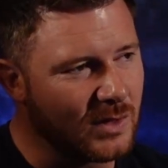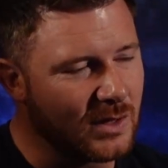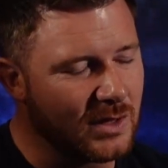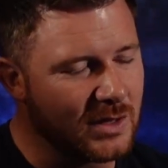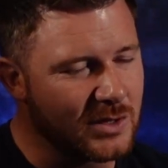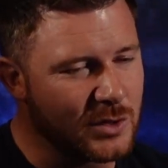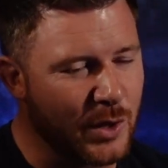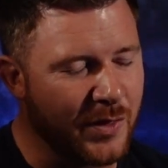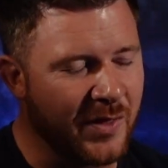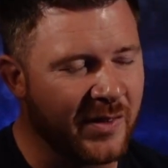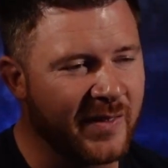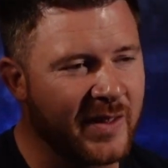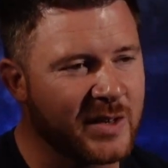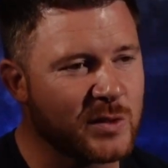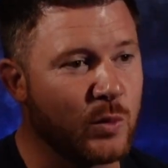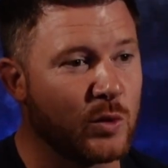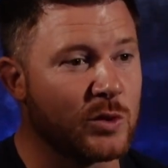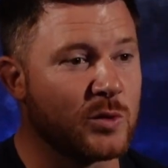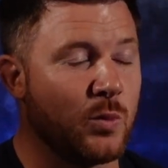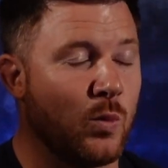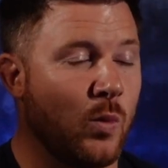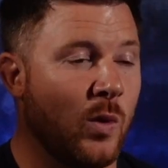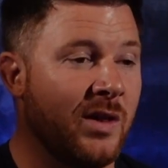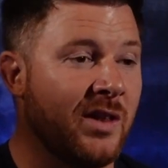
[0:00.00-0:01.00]
think that's
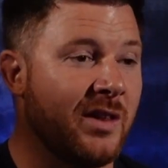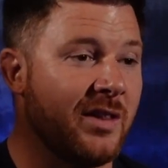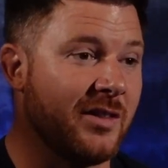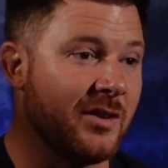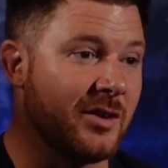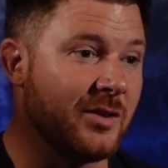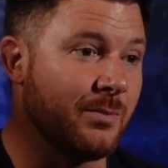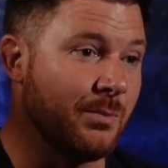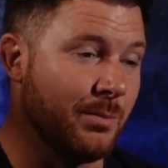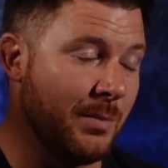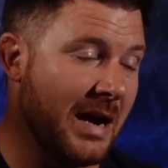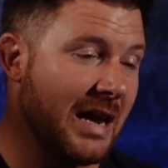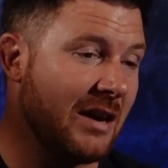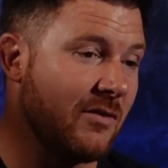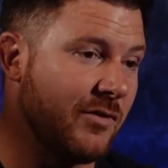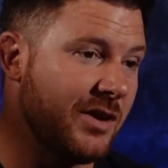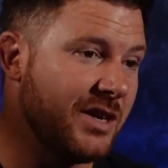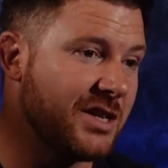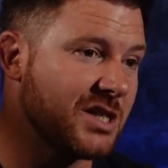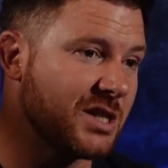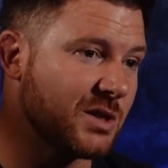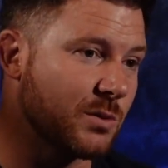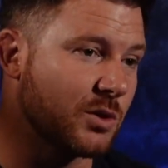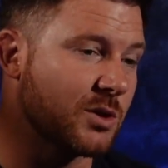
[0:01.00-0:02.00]
what's one of the main
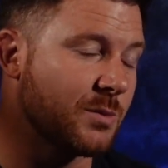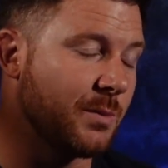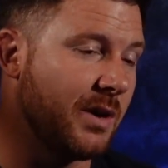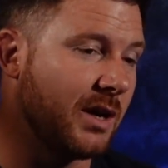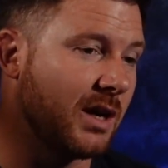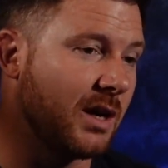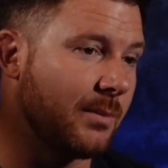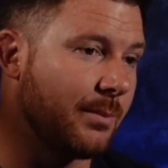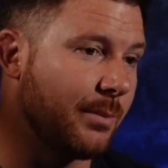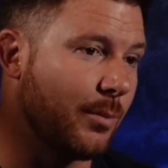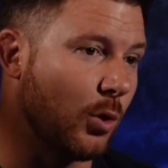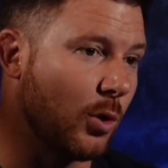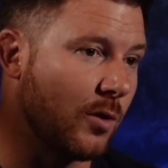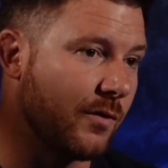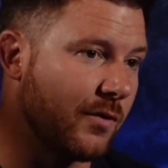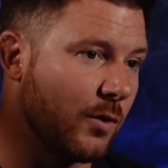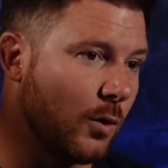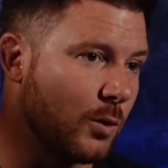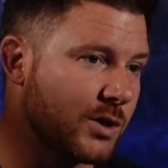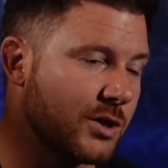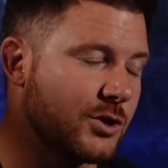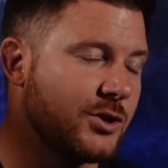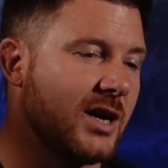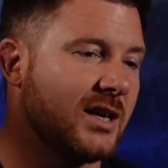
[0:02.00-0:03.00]
reasons what's making
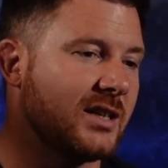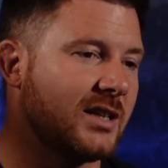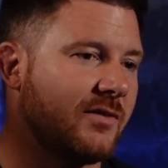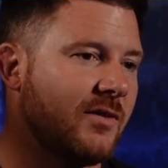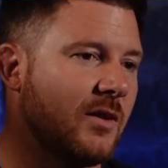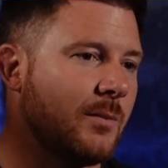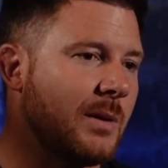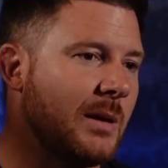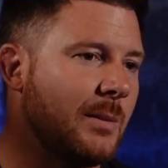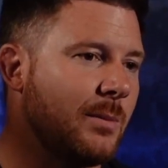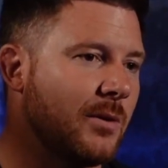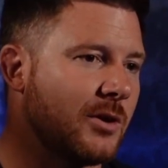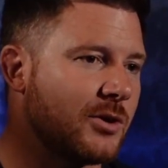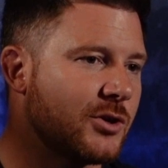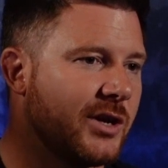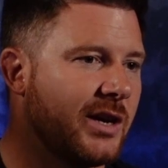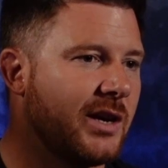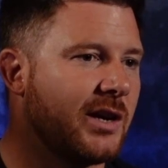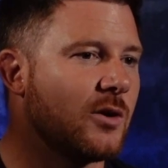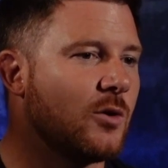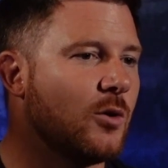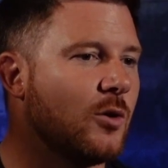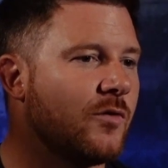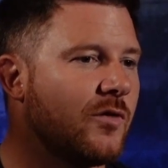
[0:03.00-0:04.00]
portfolios attractive that people are trying
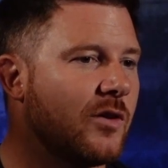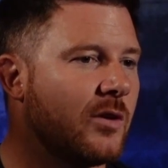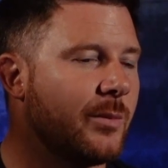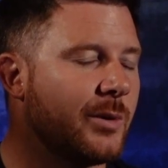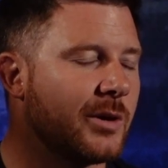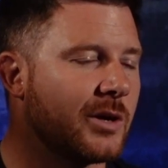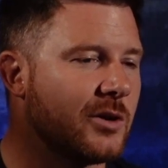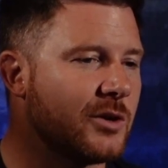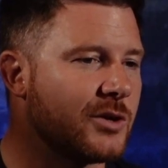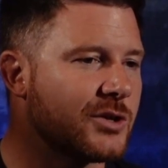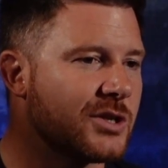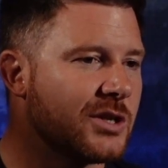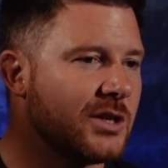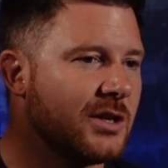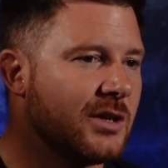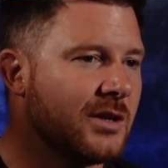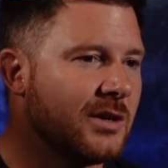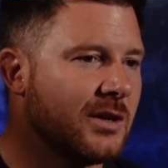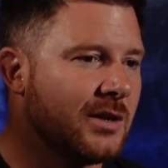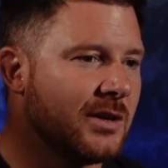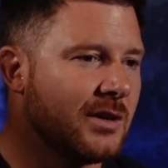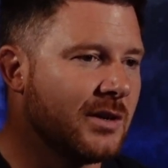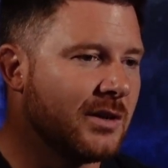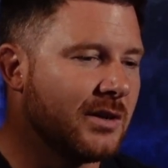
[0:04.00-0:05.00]
to go for, because,
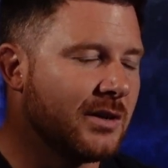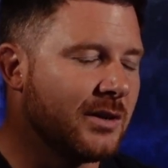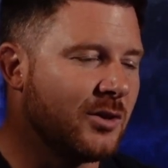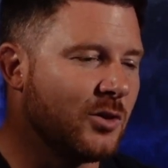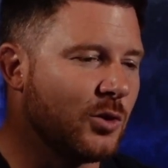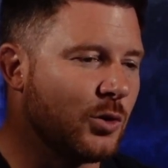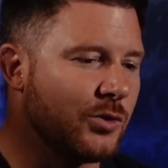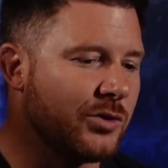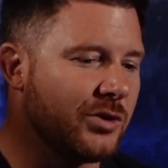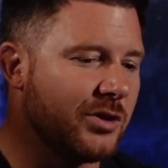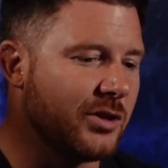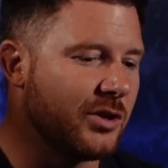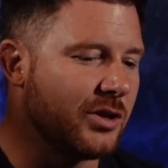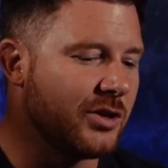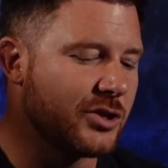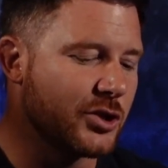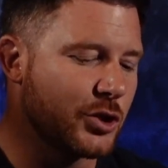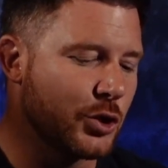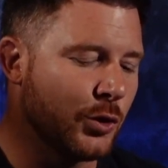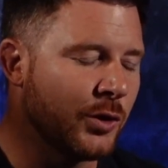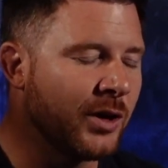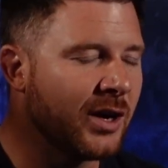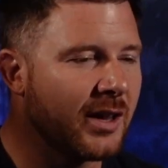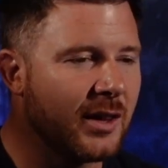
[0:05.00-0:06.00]
you'd
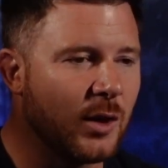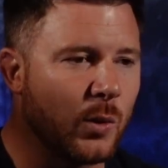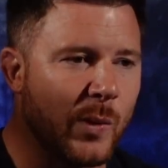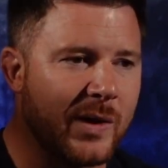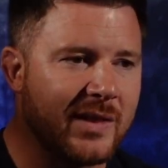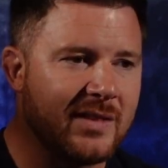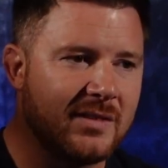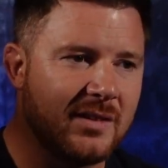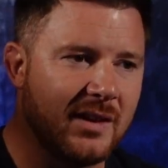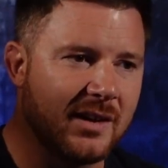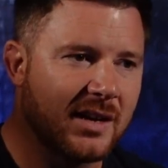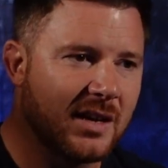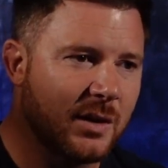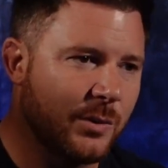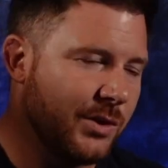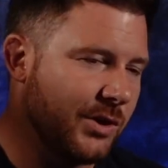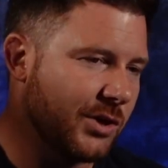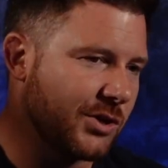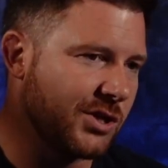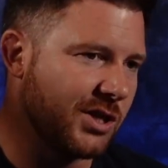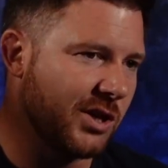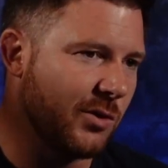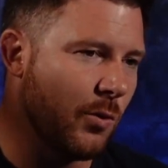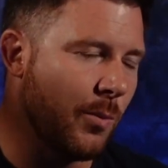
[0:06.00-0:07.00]
soon get the wind taken out of
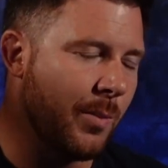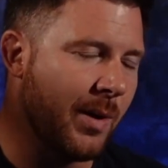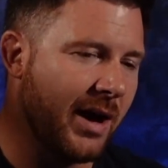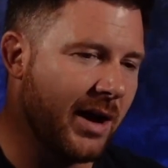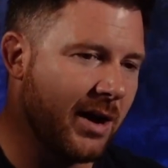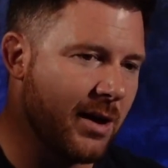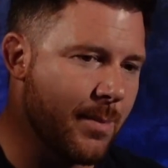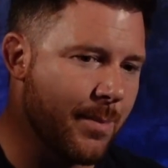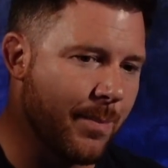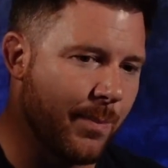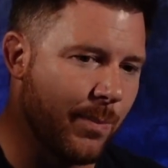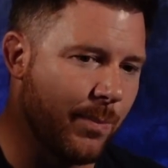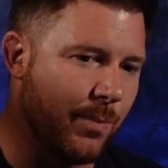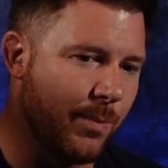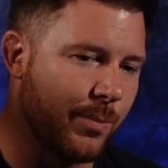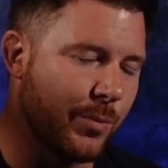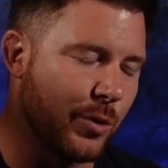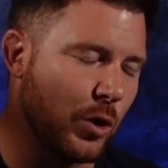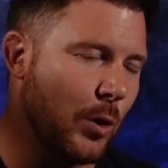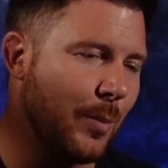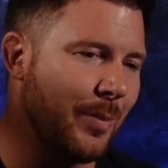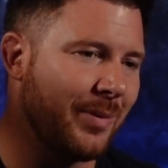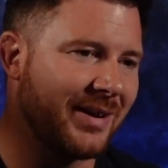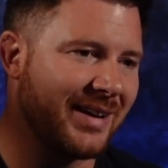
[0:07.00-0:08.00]
yourself buying
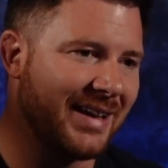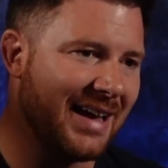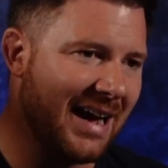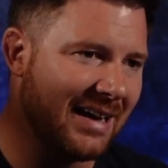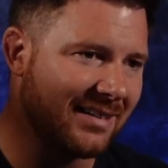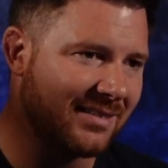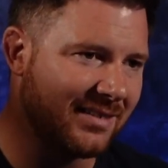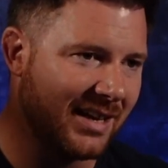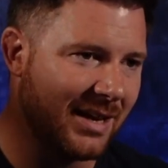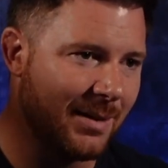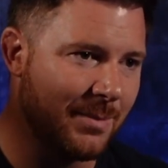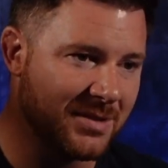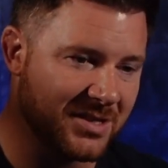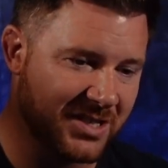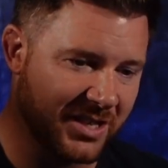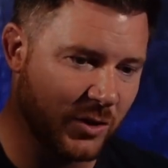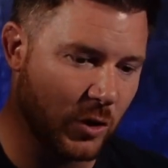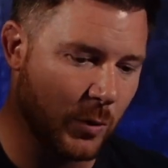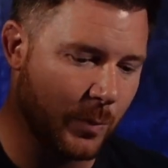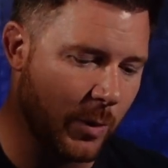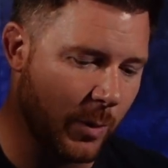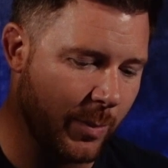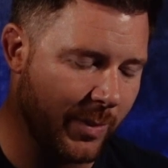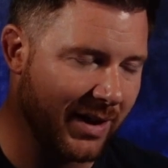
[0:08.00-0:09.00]
property at a time,
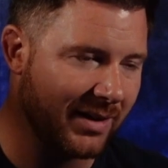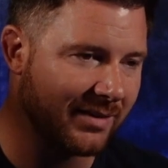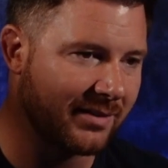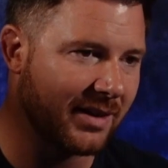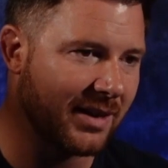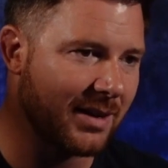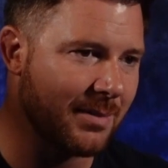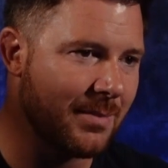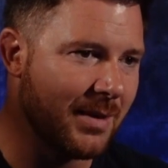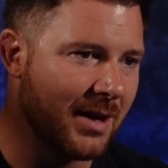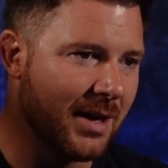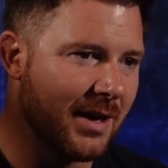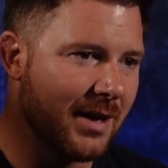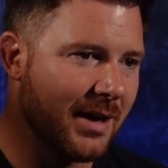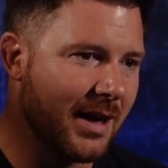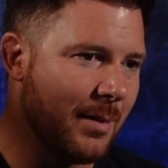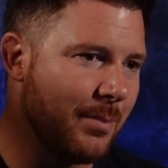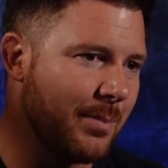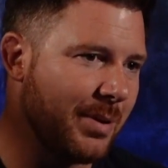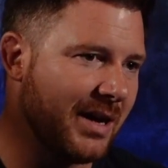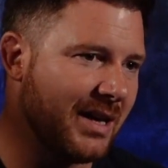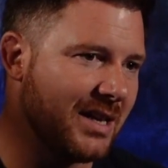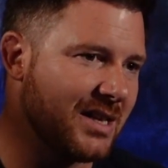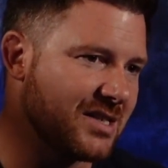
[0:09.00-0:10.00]
single property at a time,
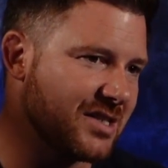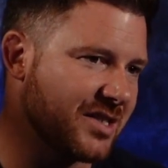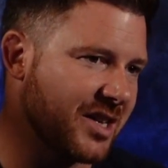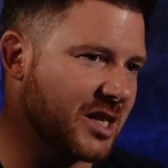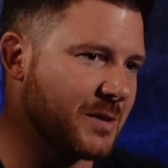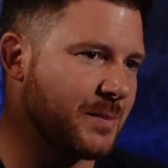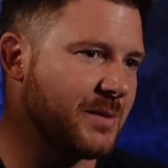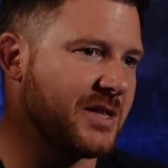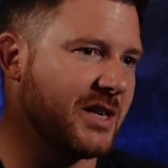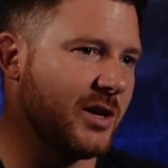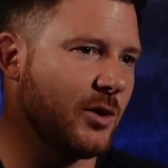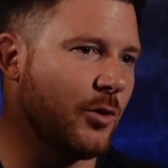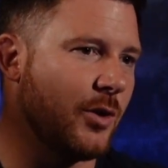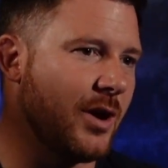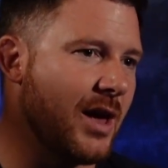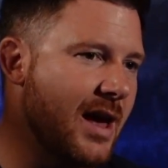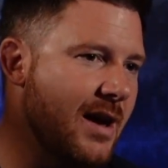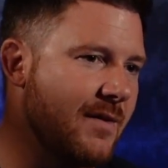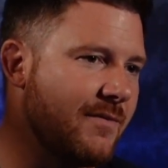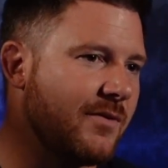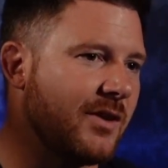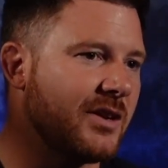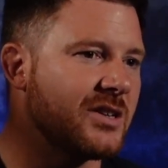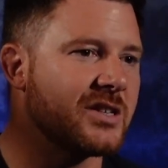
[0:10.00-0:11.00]
and paying 6% on
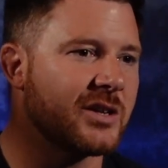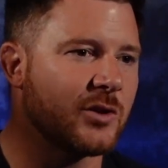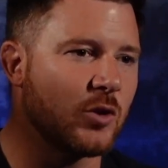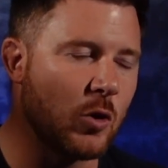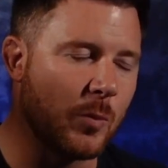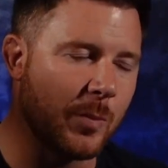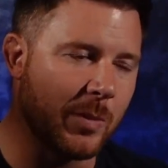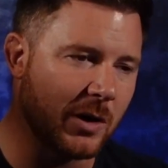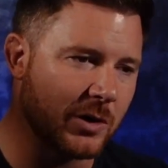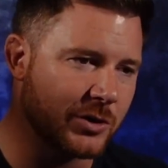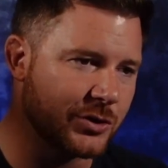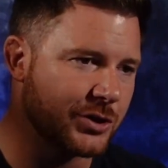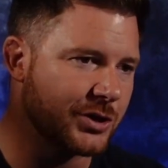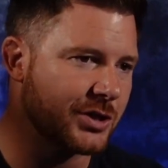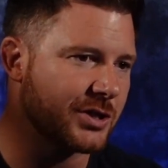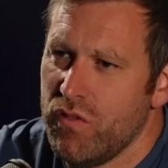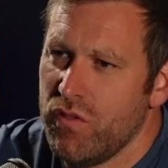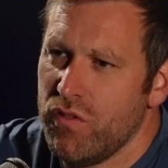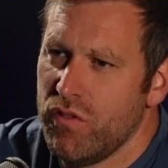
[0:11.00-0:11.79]
every single purchase.